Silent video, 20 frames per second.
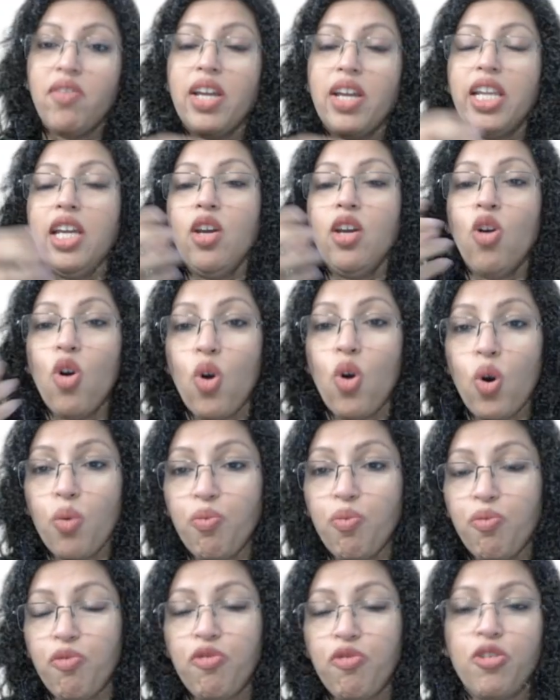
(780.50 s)
very
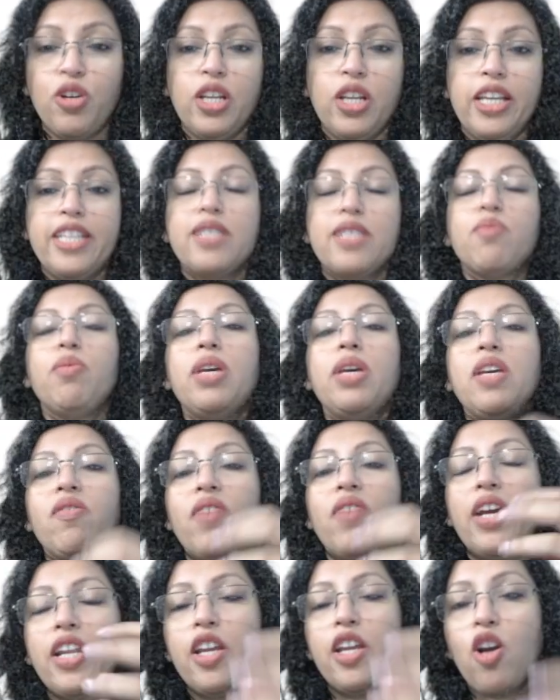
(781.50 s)
hopeful. He is being
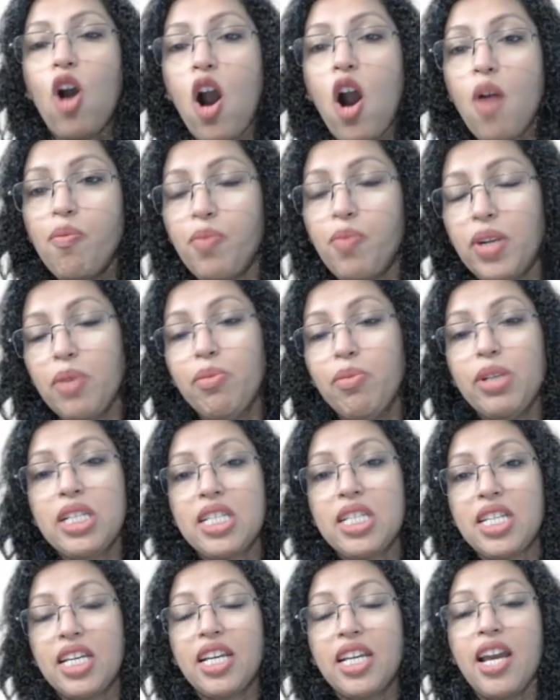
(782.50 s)
very
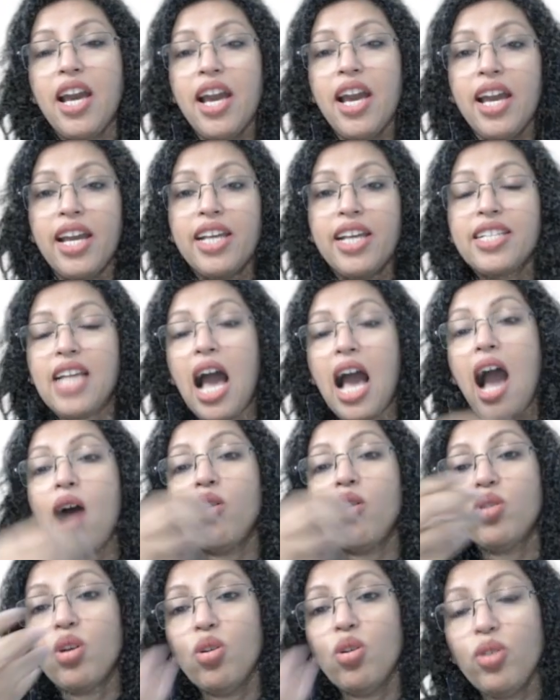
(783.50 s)
optimistic. His
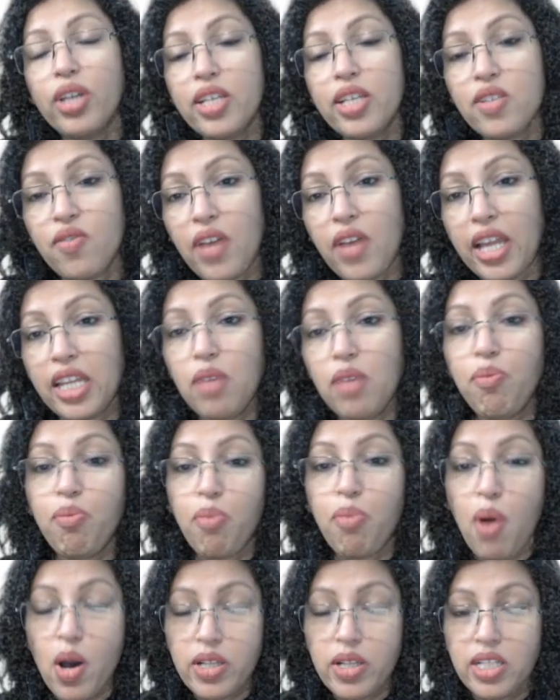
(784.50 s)
outlook is very
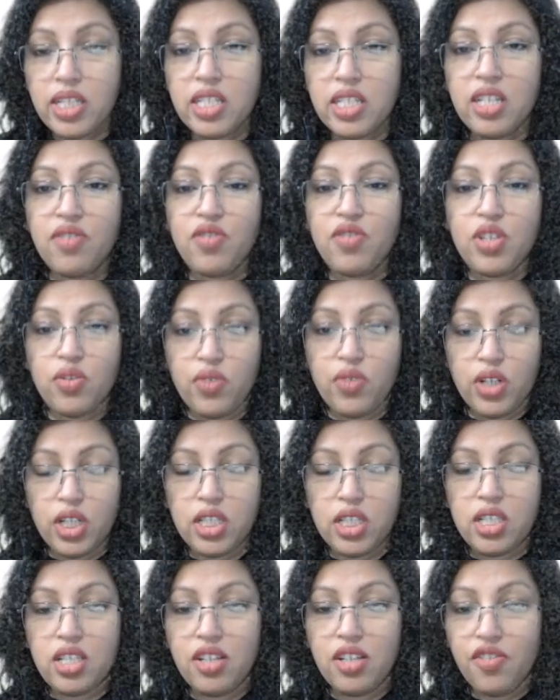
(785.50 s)
positive
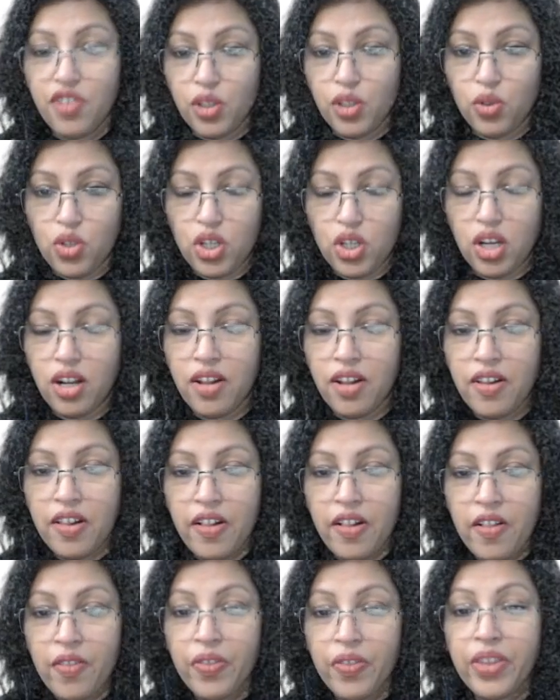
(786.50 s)
towards the future.
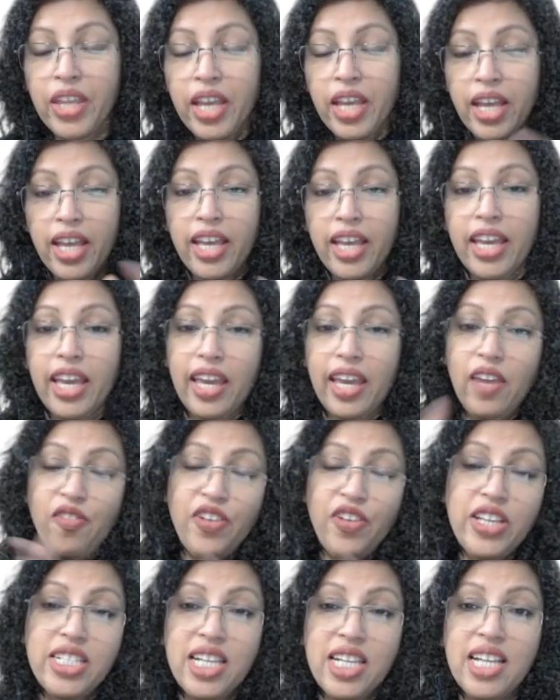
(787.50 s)
If
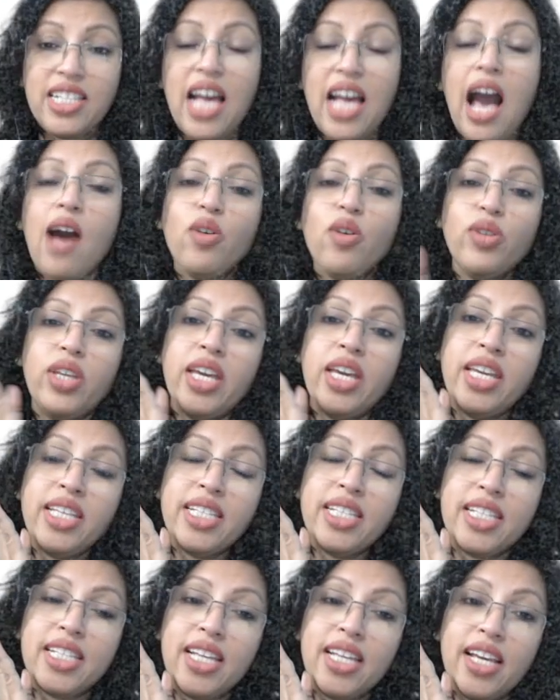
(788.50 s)
he says how
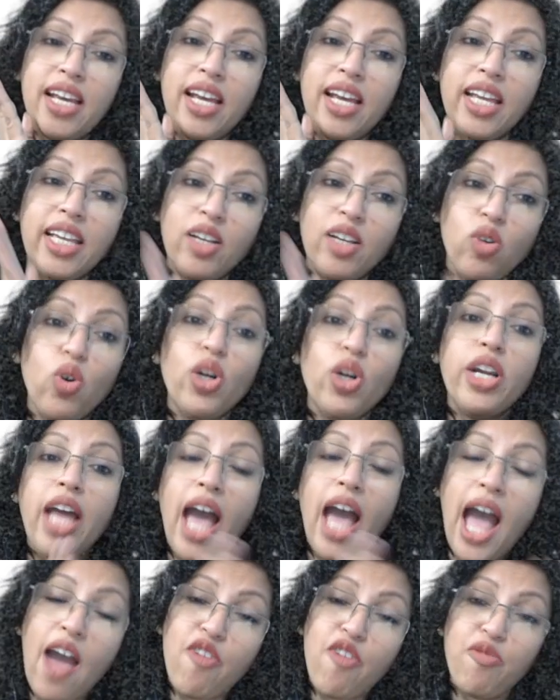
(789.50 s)
things could
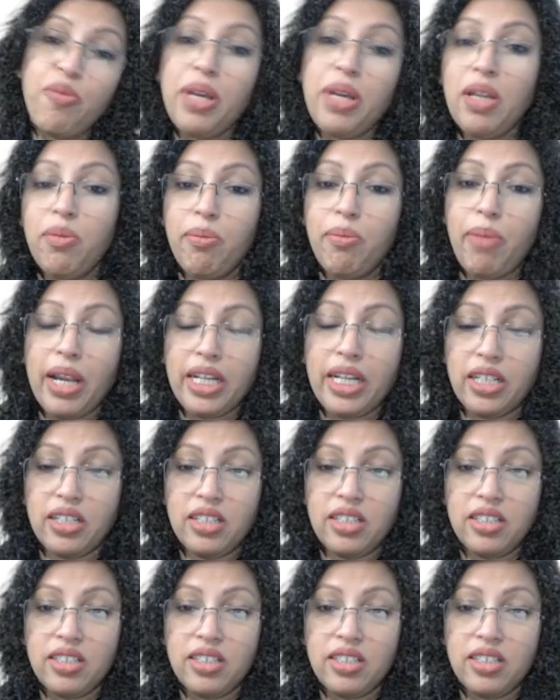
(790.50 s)
have been better,